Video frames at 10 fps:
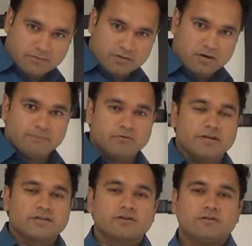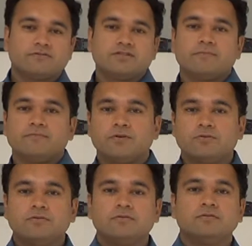component of
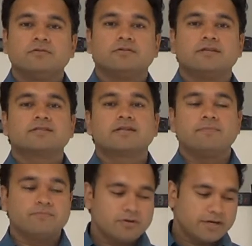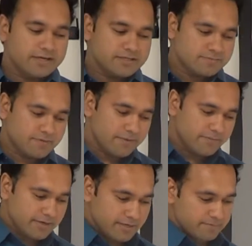Jumbune. This component is
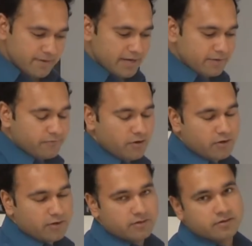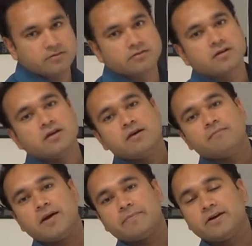primarily meant for
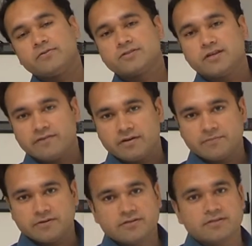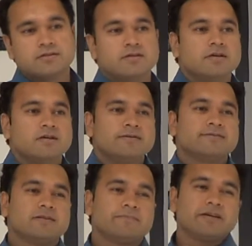MapReduce developers.
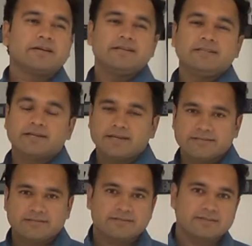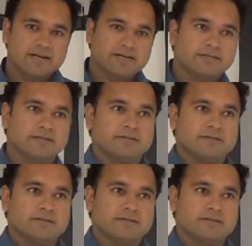So typically the case is that